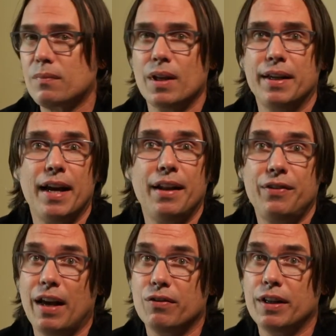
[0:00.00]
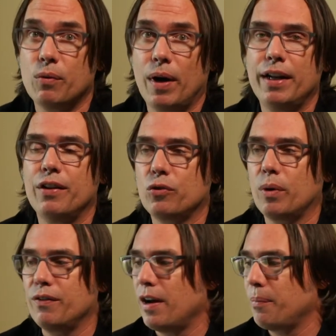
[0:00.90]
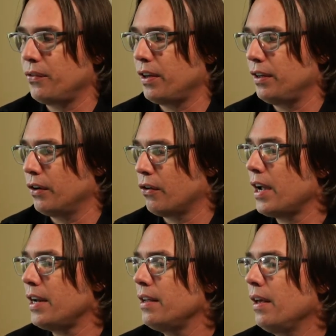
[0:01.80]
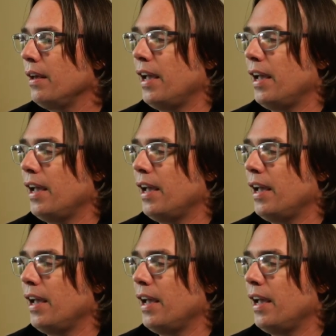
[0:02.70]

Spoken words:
Again, it's heavily weighted. It's 25% of your grade.